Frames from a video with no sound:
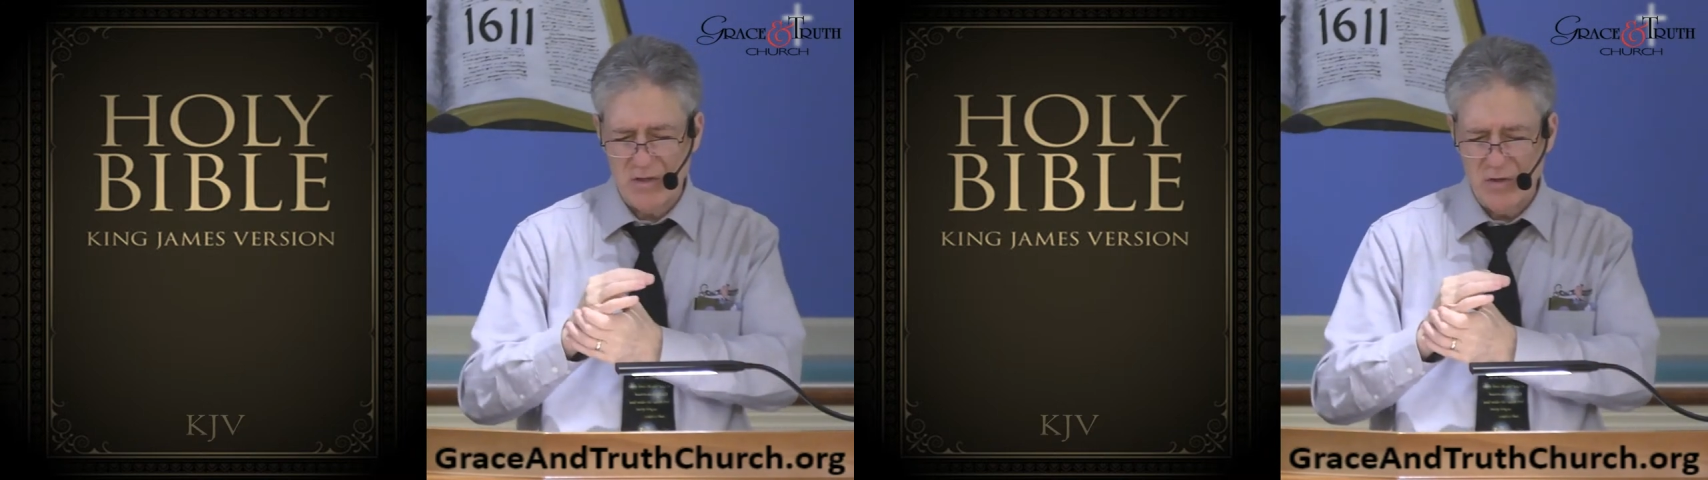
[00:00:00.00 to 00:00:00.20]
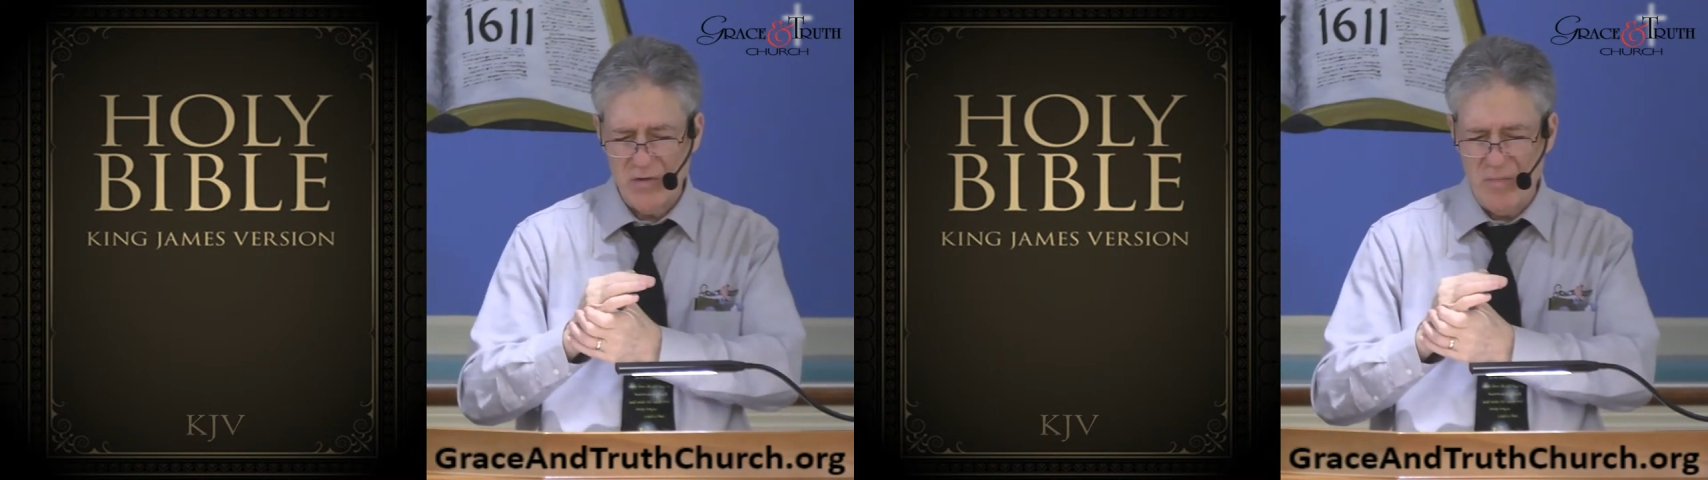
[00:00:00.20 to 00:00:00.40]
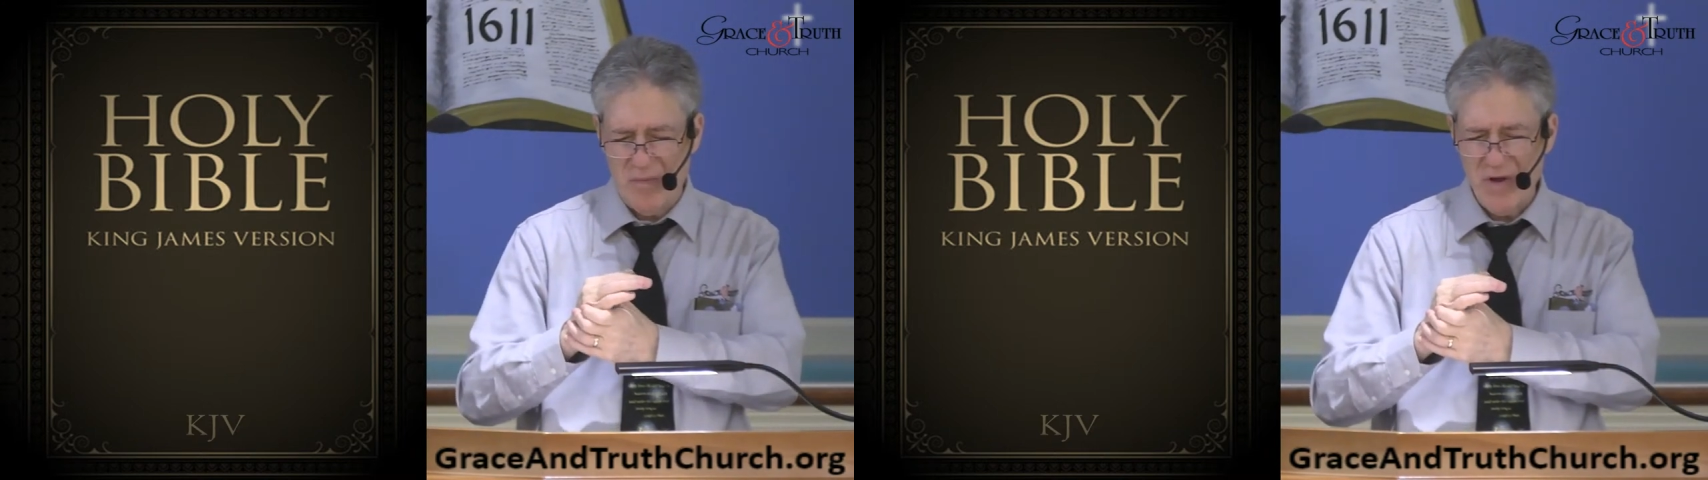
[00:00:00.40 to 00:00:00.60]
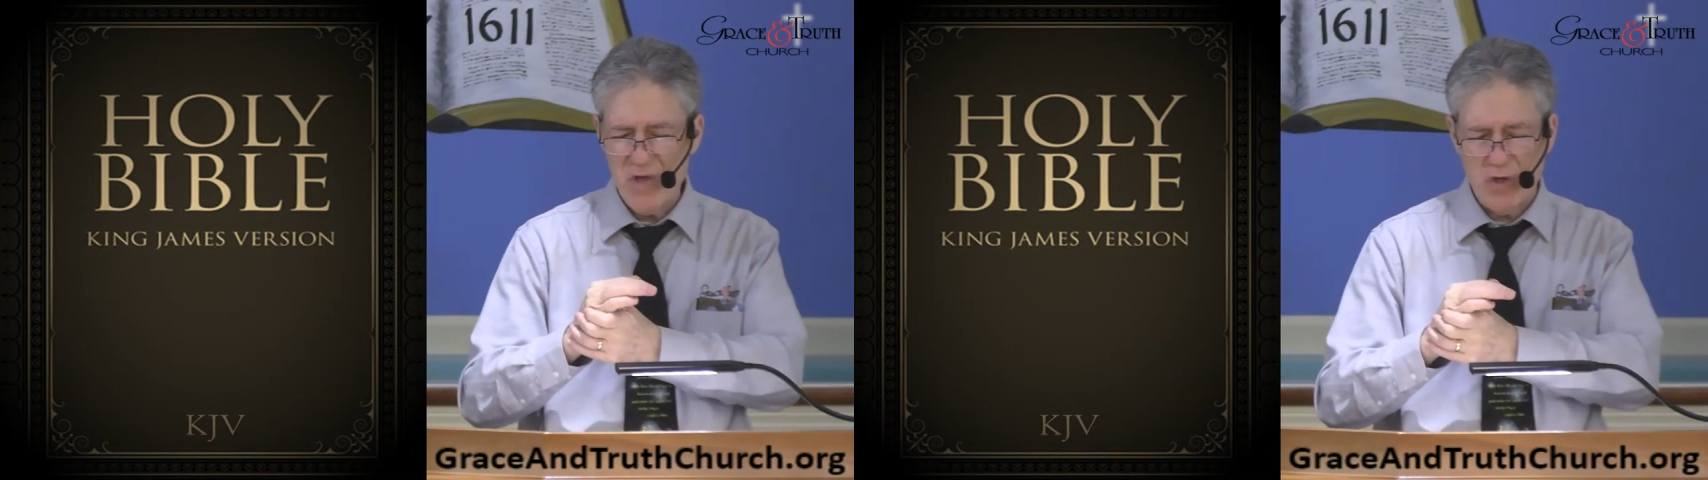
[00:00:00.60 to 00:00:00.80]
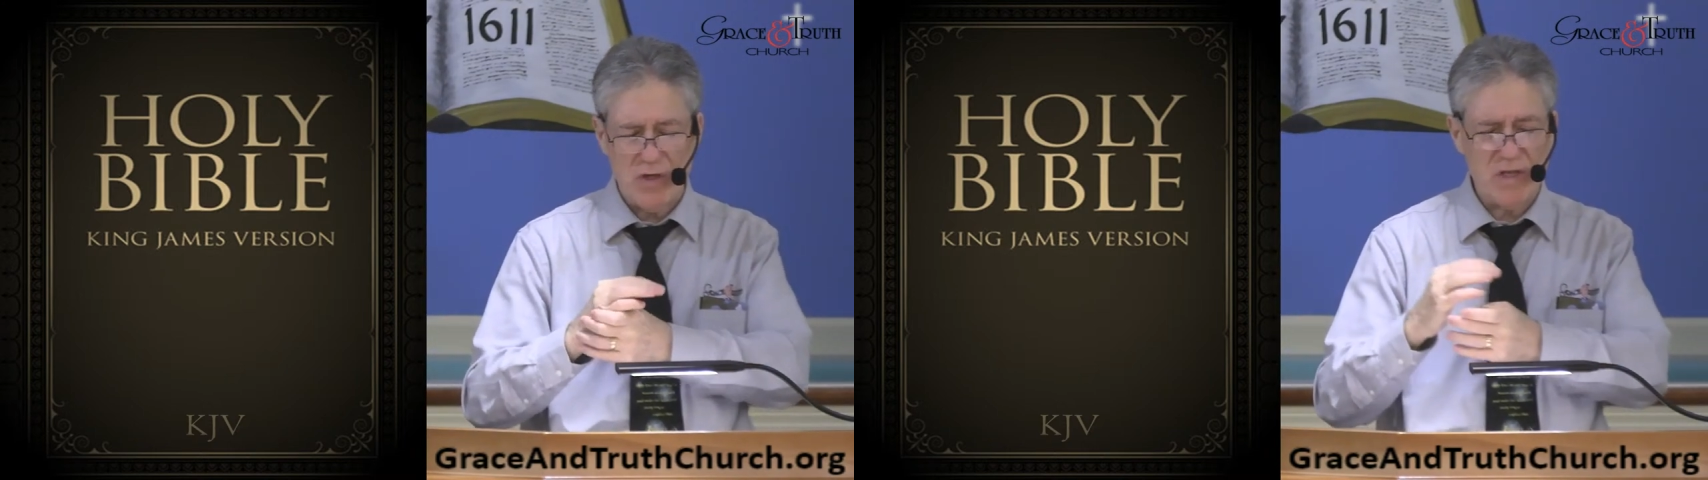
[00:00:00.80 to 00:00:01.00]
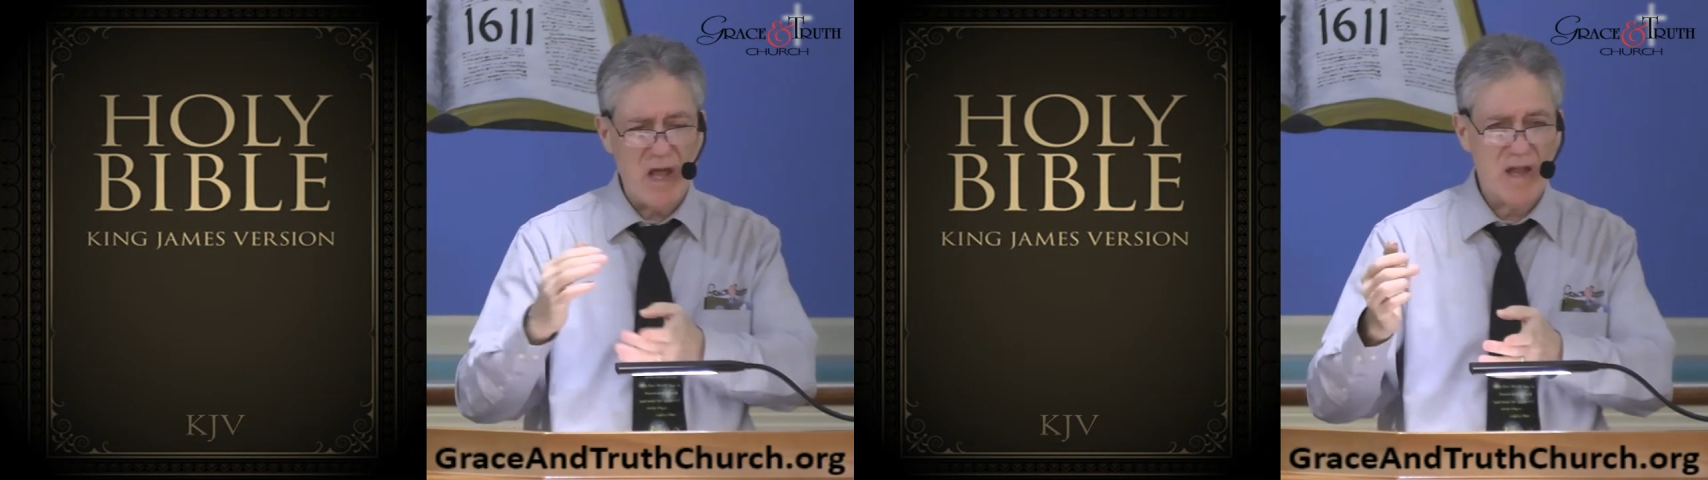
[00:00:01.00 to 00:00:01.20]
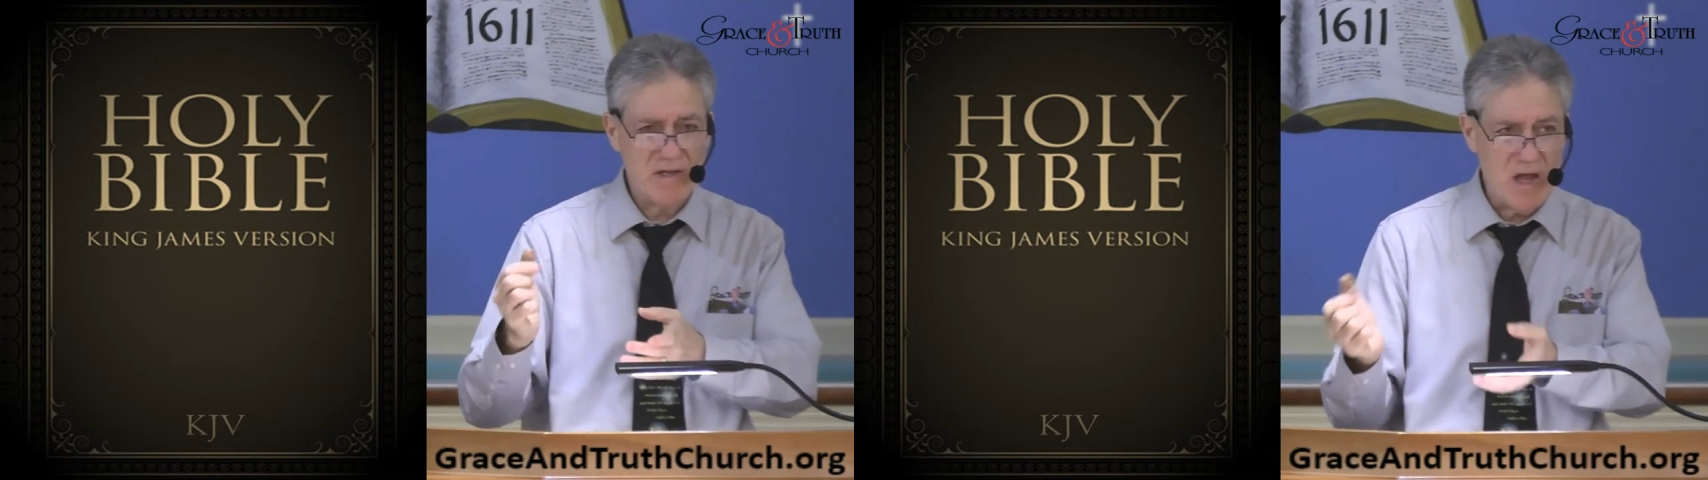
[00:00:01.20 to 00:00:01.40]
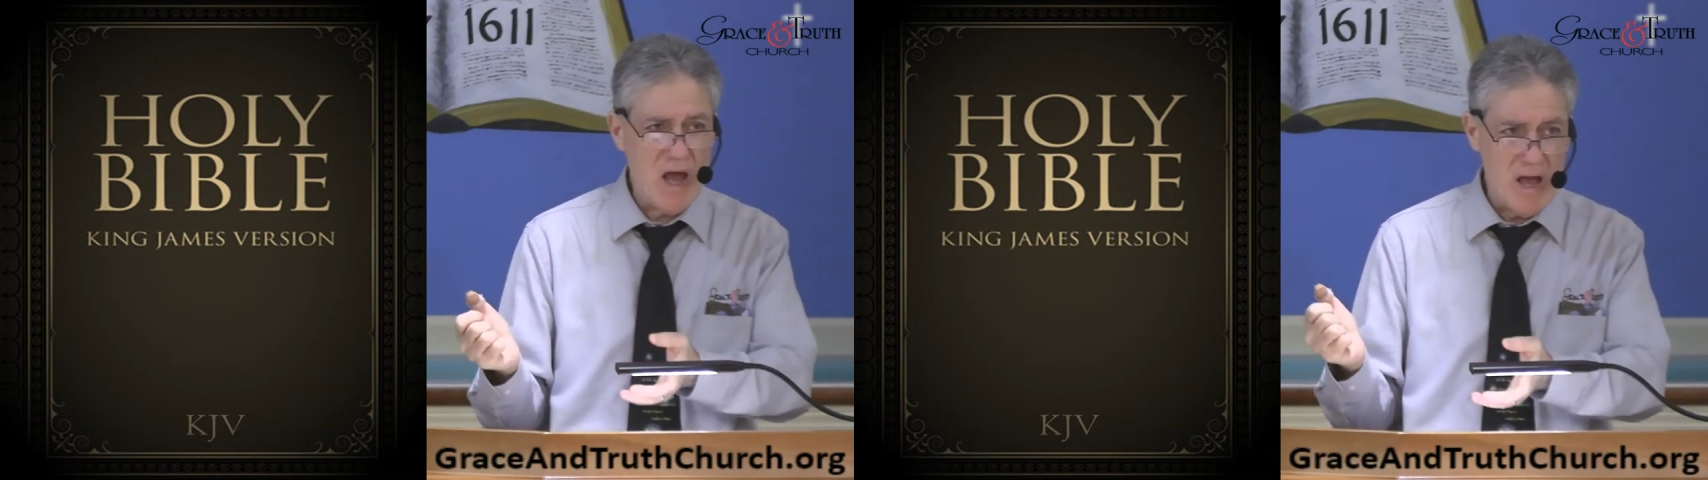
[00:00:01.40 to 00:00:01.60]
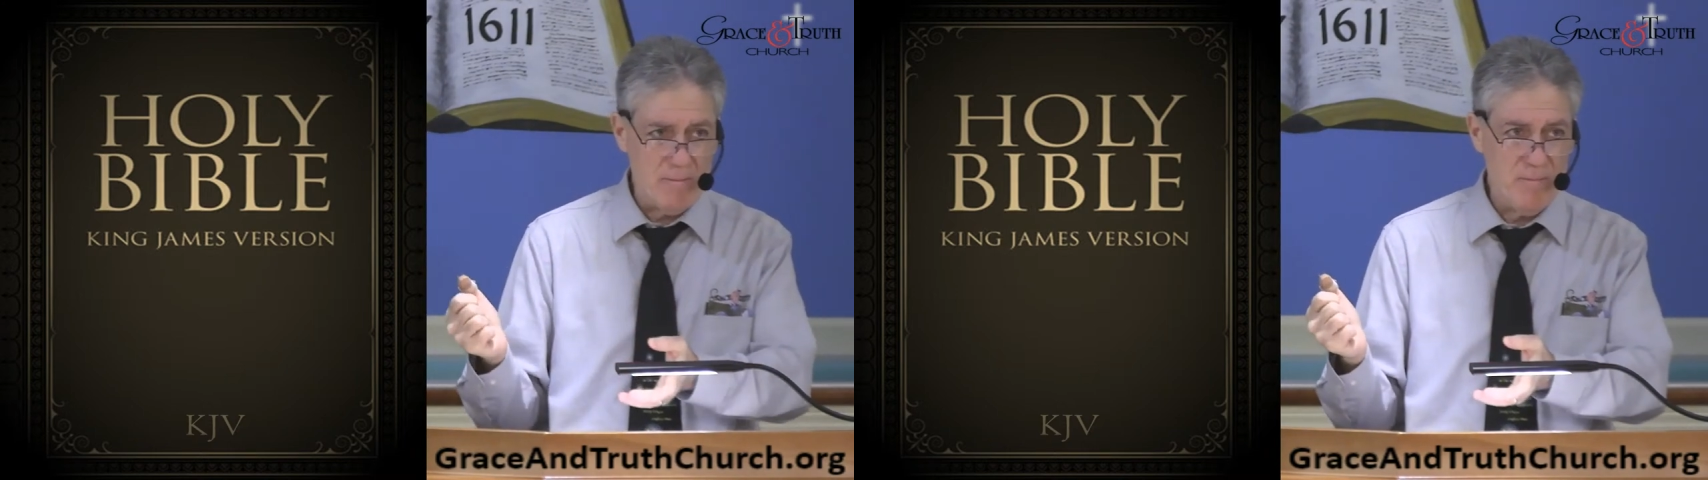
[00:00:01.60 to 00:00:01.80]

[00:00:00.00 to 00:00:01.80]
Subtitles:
goodpreaching.com.